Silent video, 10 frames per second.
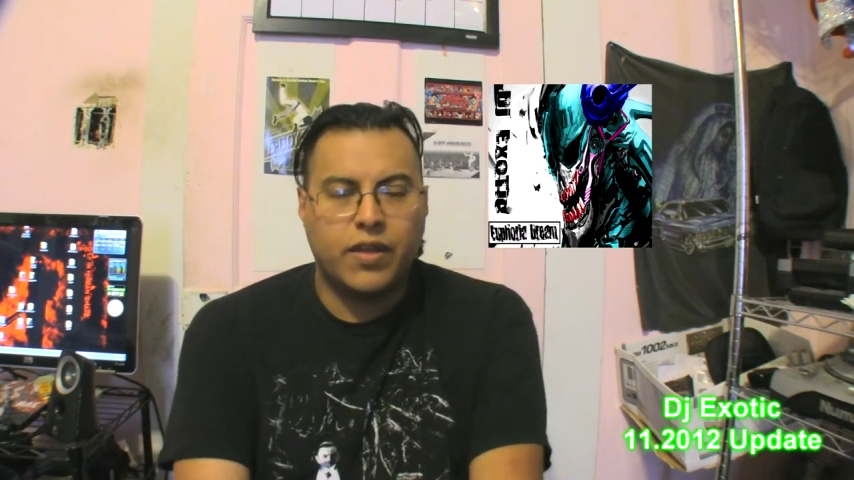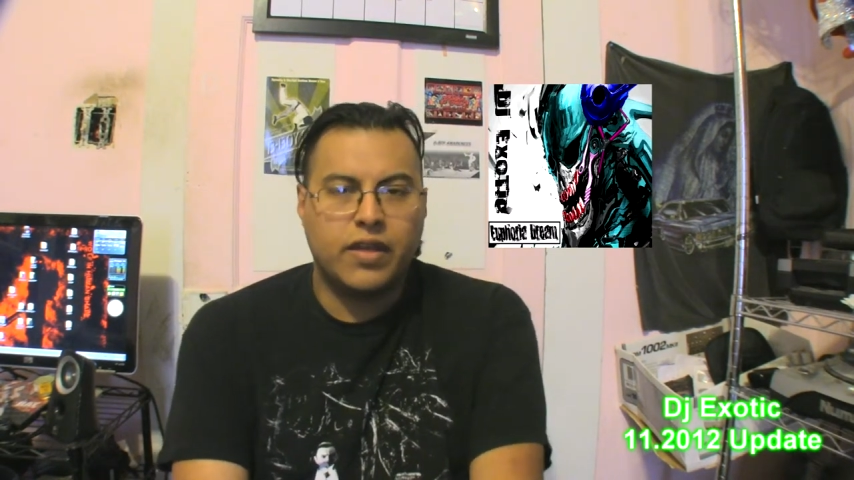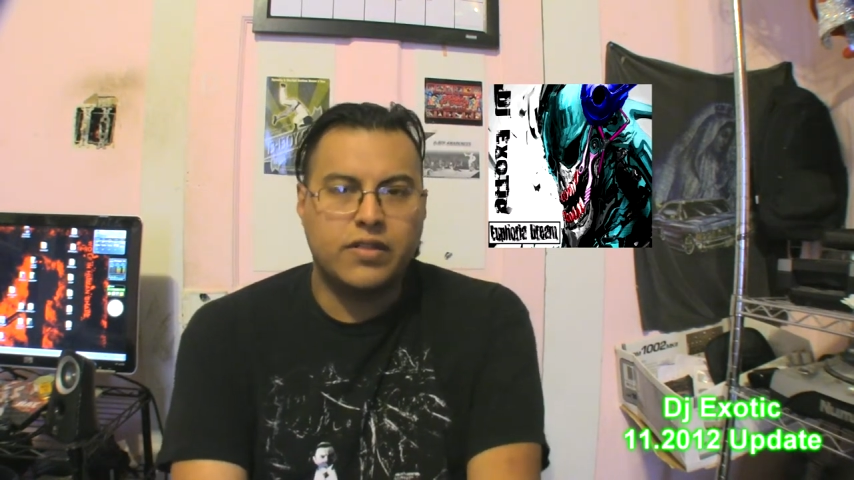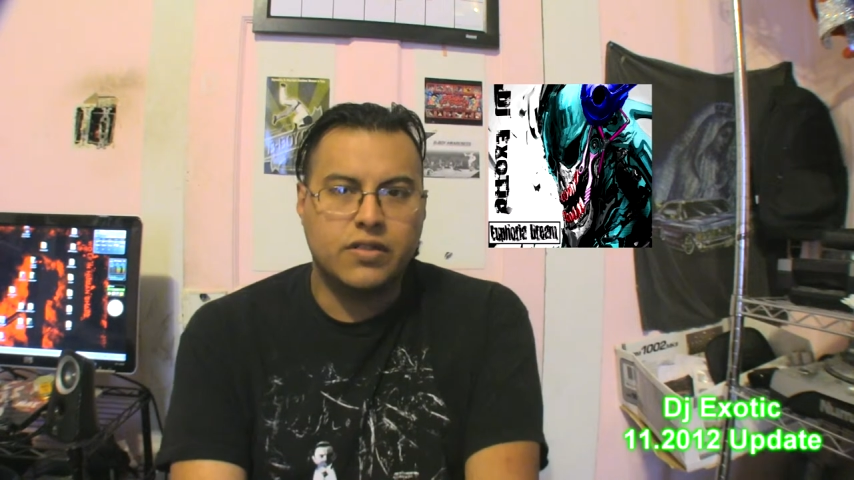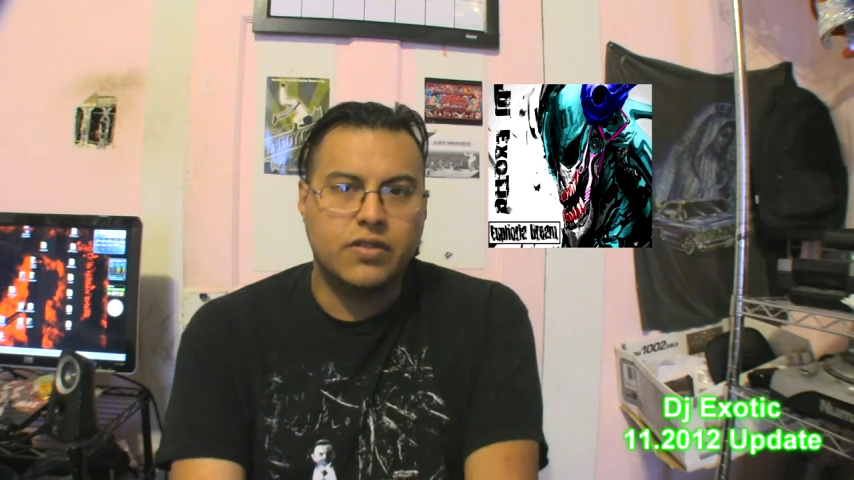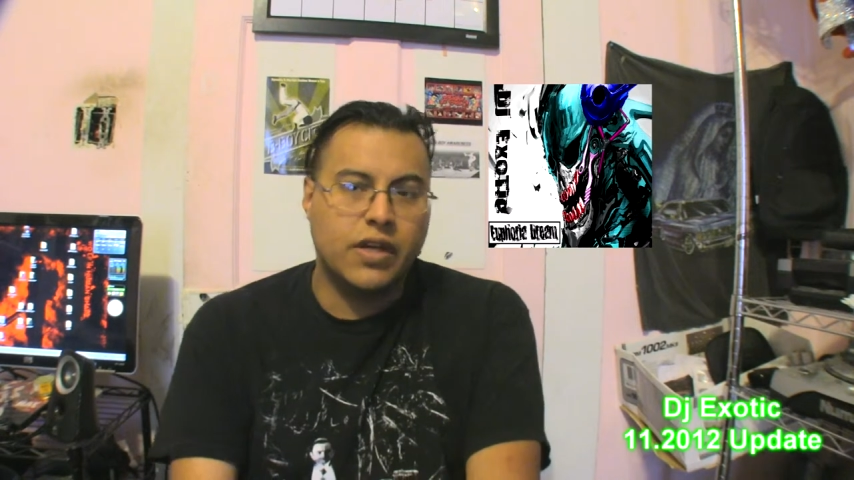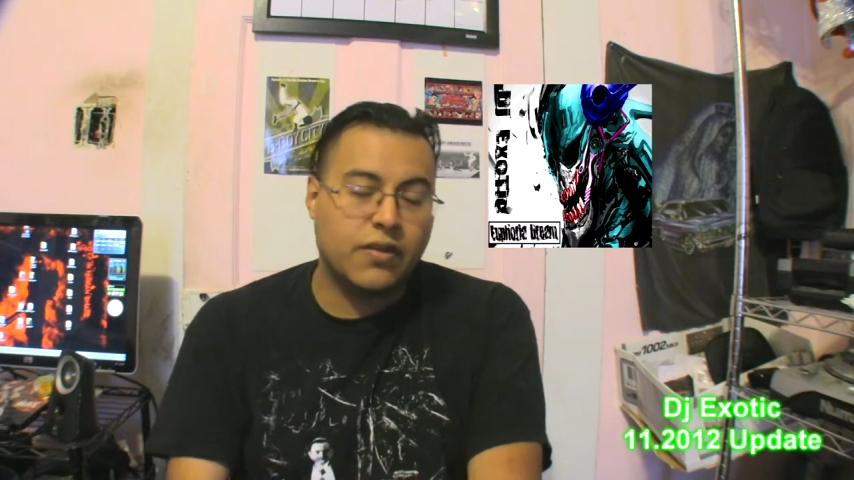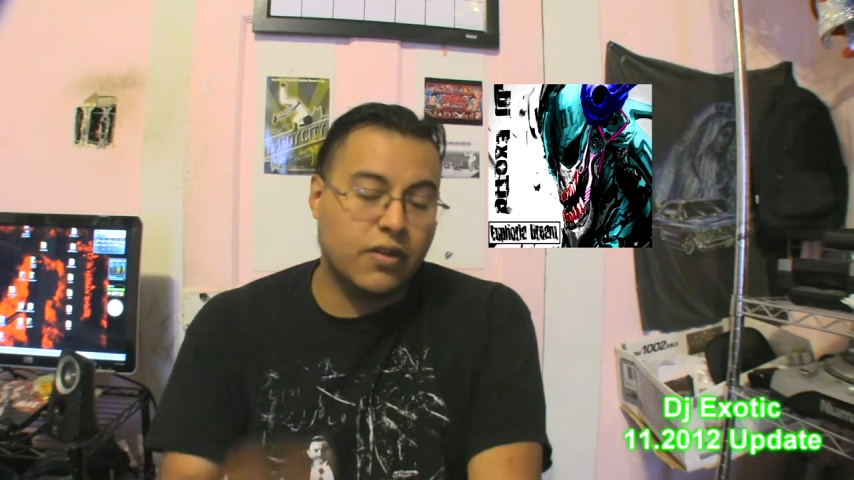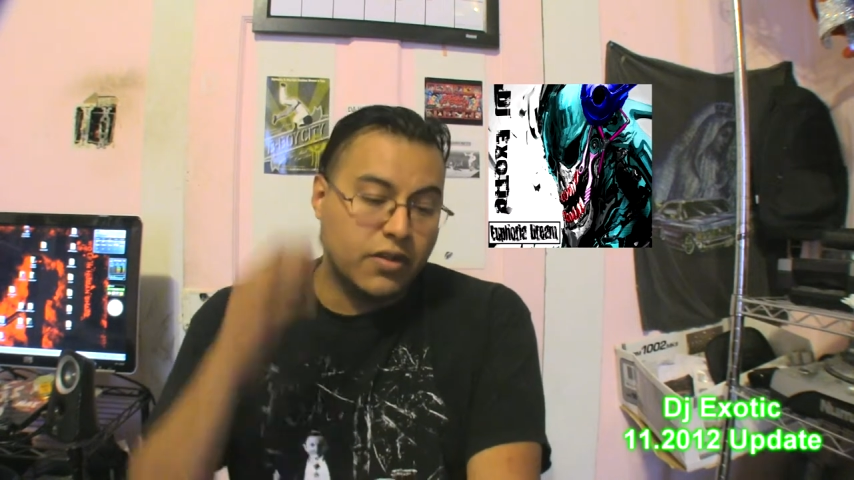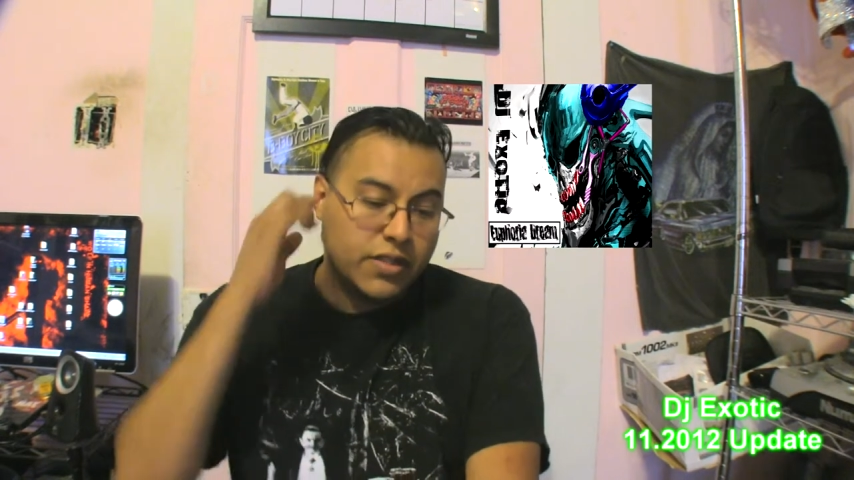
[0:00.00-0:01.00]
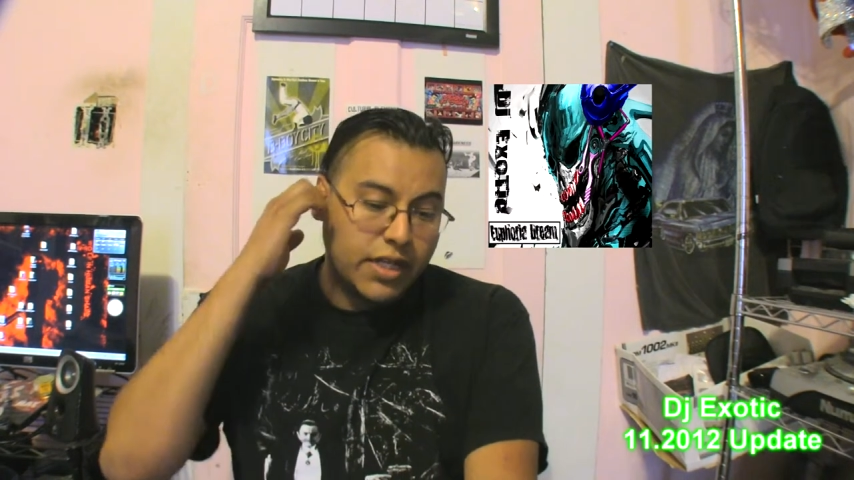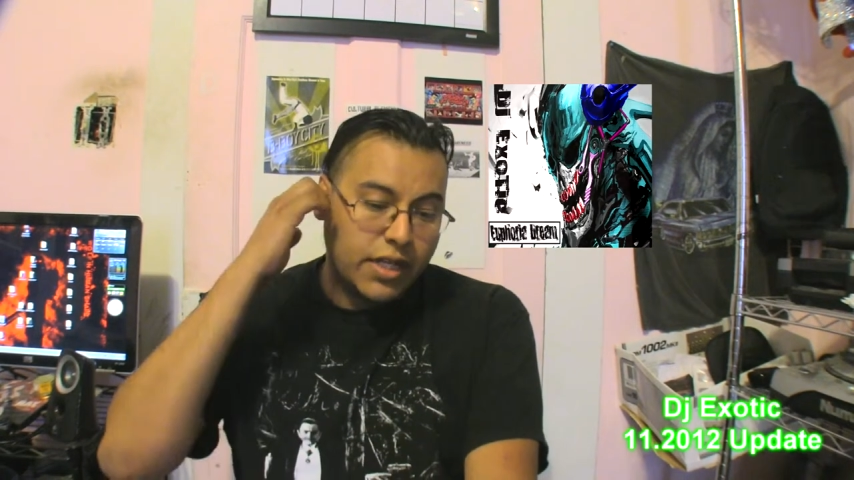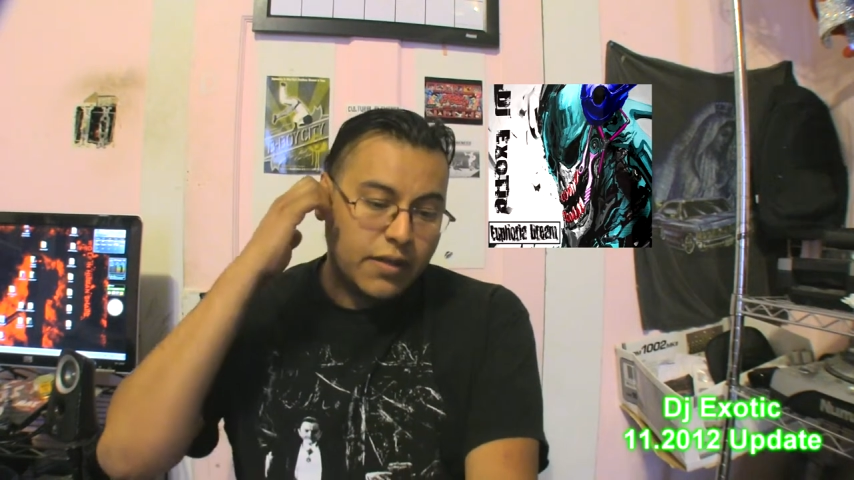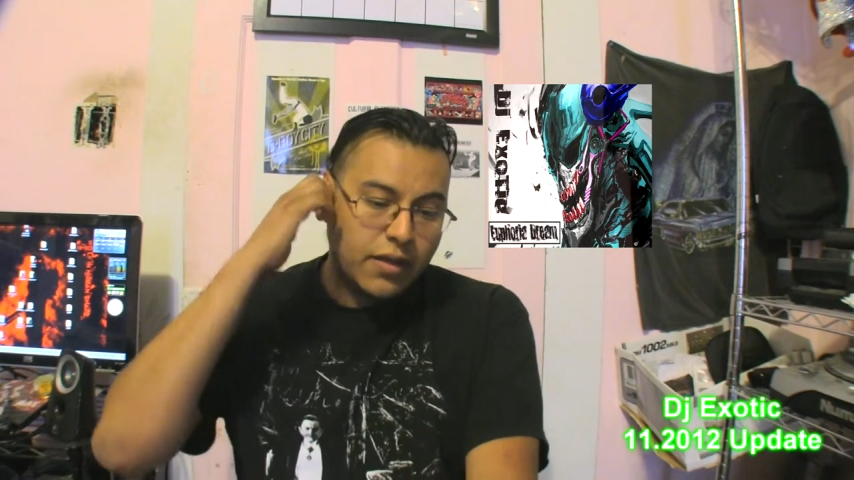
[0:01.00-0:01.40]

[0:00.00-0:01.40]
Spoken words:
next year, 2013.